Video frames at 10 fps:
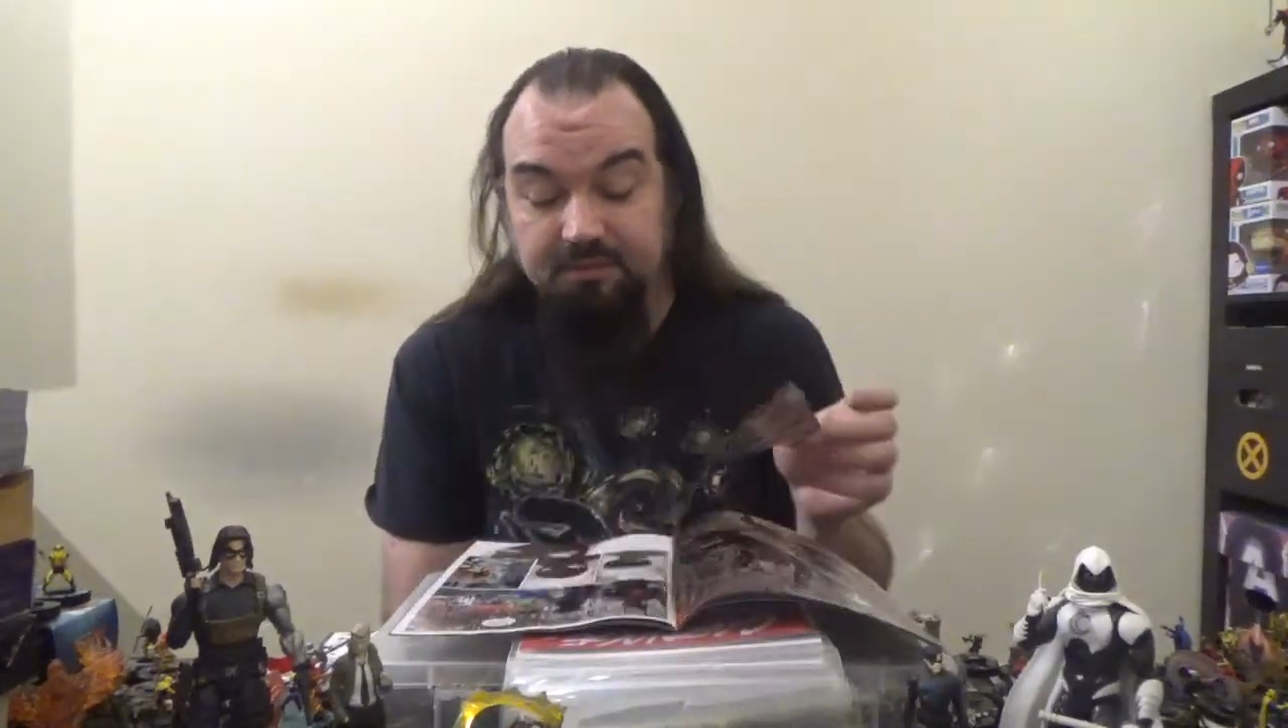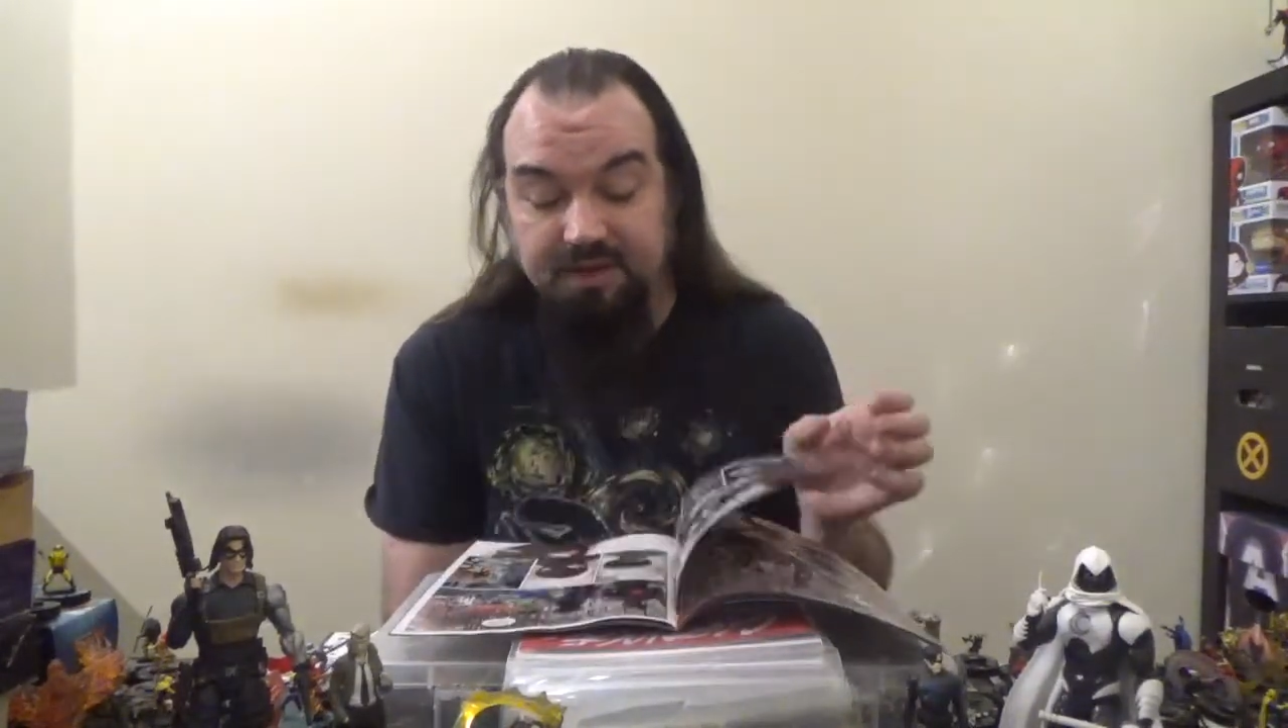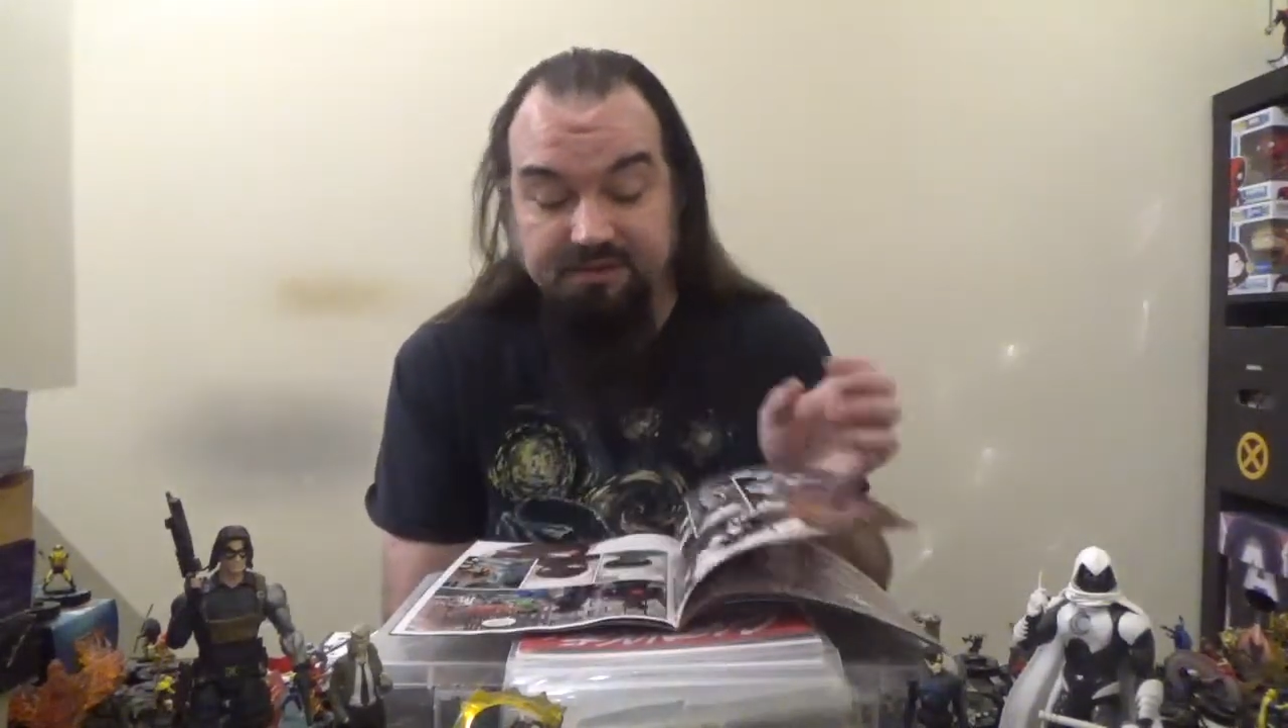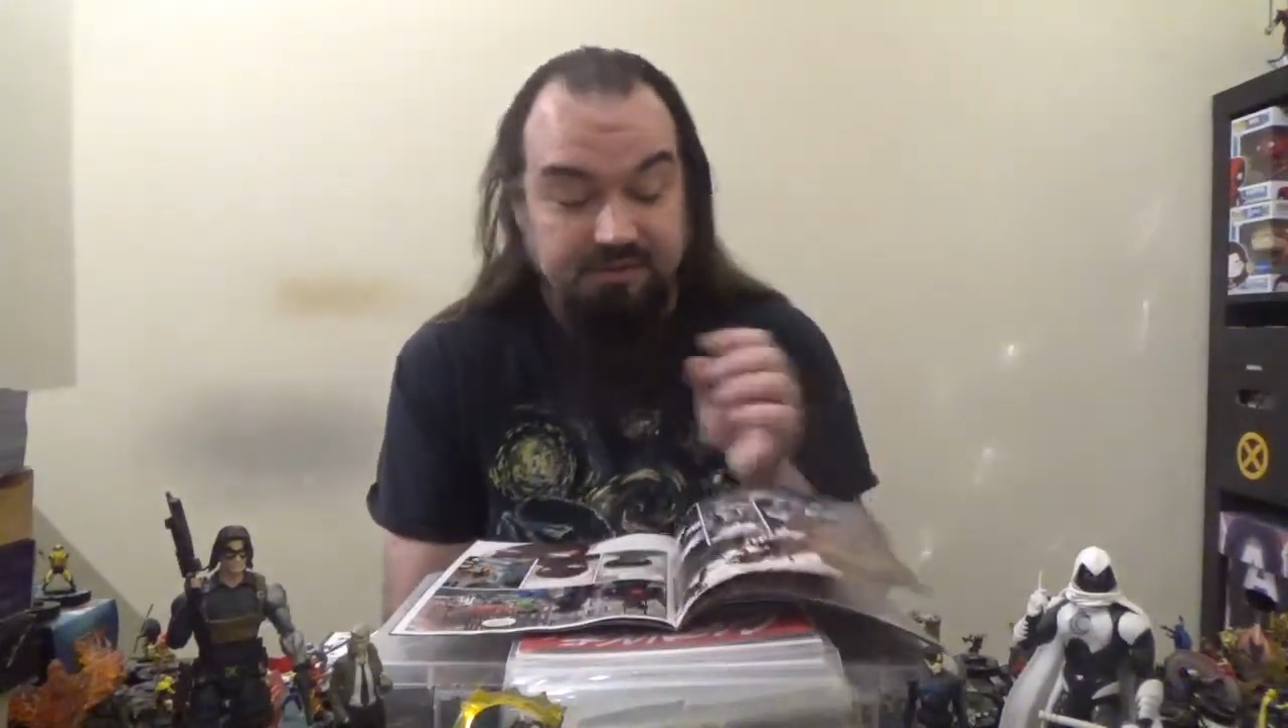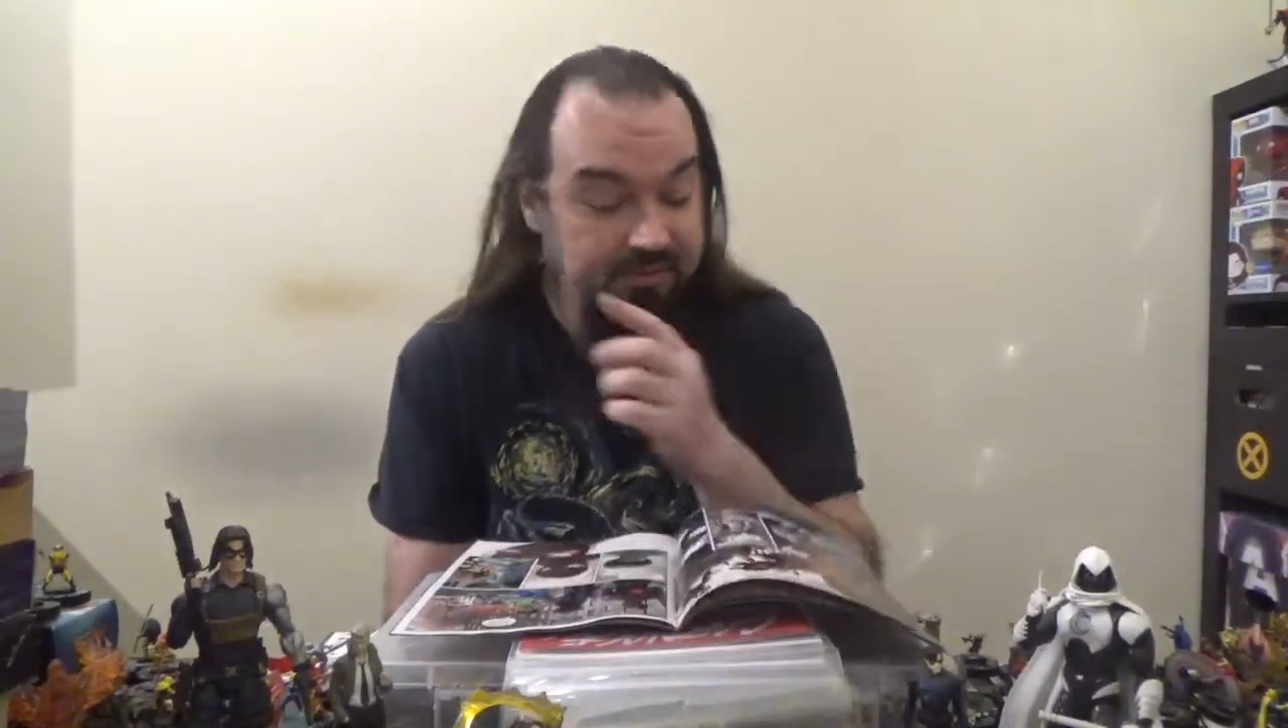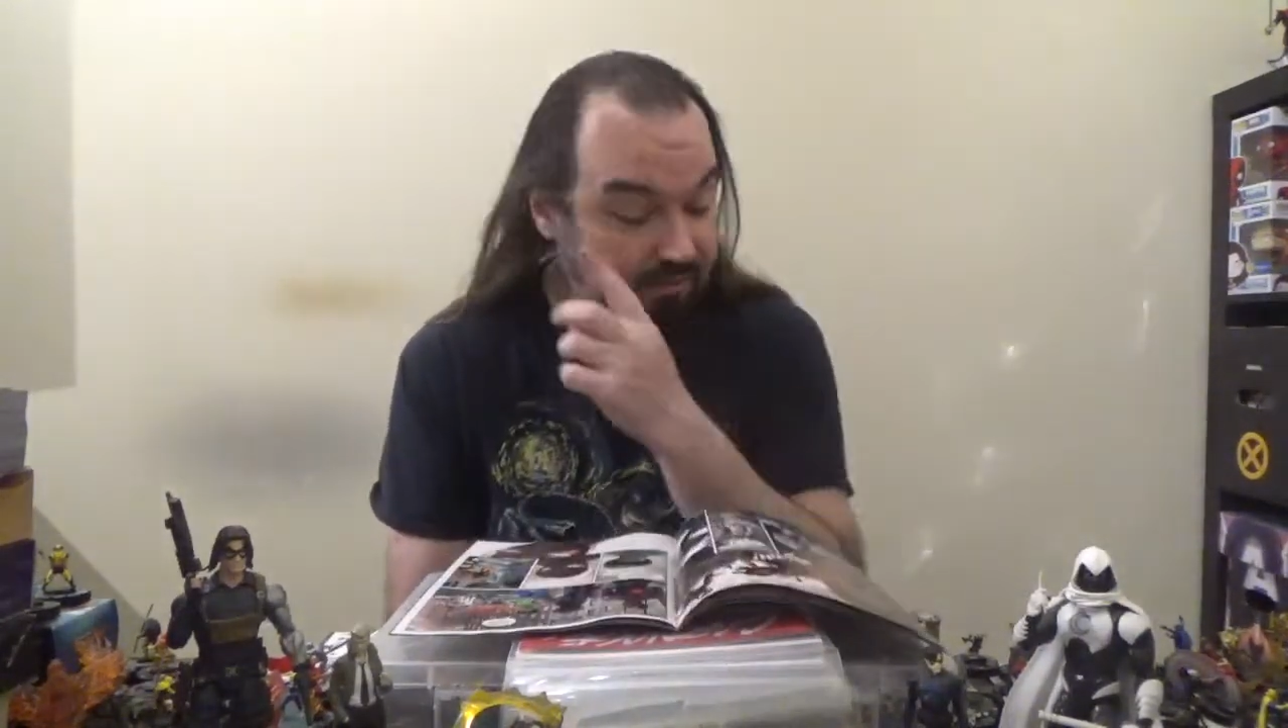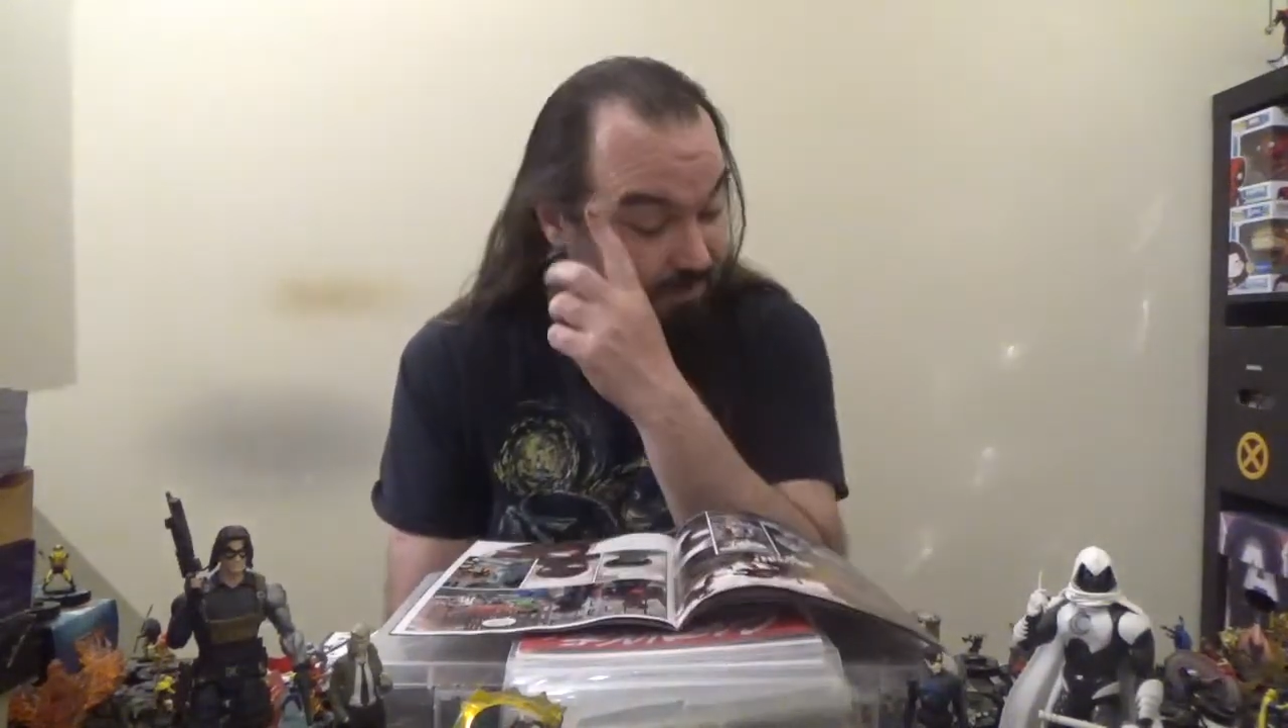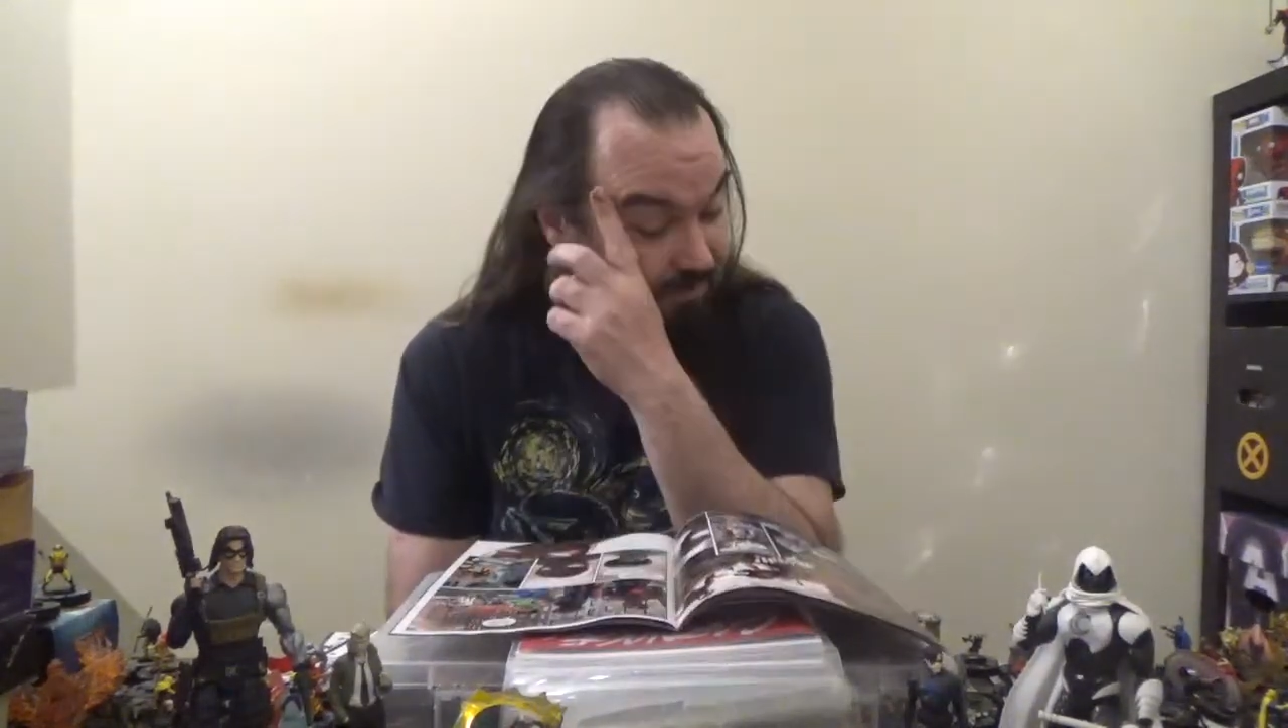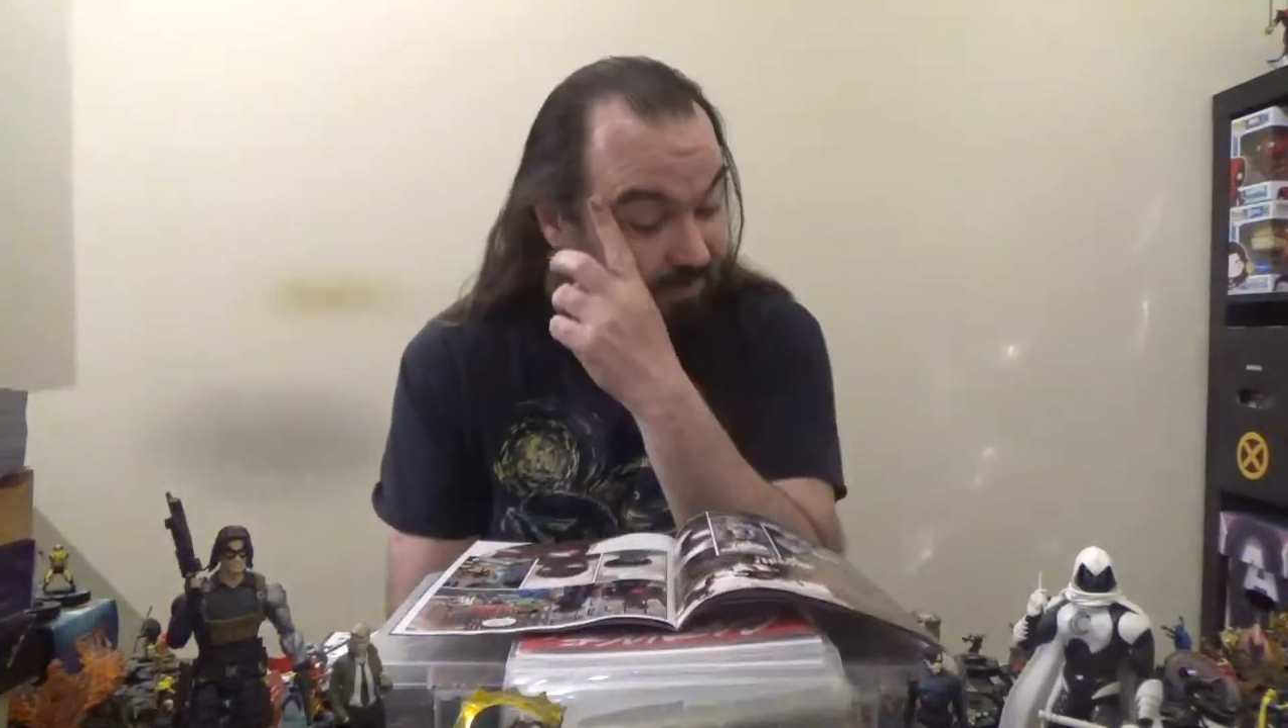rescue